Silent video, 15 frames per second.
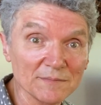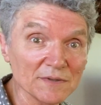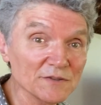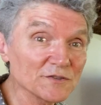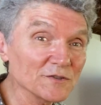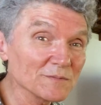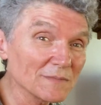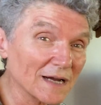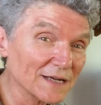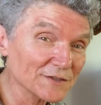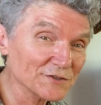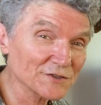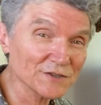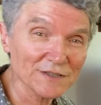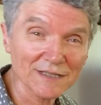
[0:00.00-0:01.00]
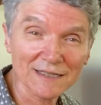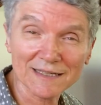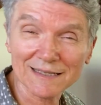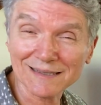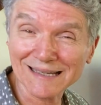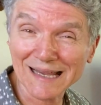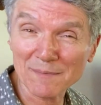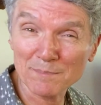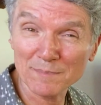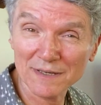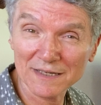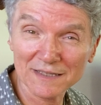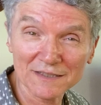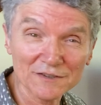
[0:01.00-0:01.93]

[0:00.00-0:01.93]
Too much, it can get bitter.